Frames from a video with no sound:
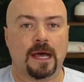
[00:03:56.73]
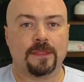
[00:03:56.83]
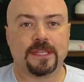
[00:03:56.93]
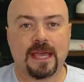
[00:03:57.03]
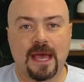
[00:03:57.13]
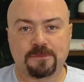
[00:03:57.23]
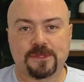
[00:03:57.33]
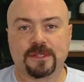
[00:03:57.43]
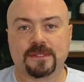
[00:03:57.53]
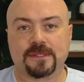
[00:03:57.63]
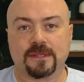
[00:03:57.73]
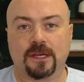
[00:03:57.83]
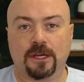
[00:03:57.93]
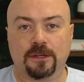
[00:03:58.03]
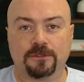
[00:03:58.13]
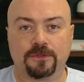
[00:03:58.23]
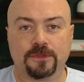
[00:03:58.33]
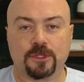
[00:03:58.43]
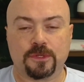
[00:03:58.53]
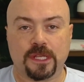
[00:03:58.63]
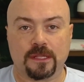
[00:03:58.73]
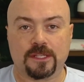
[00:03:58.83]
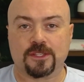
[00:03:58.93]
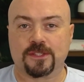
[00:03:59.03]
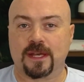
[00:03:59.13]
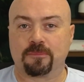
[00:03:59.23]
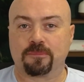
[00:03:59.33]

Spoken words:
The absence of due diligence on a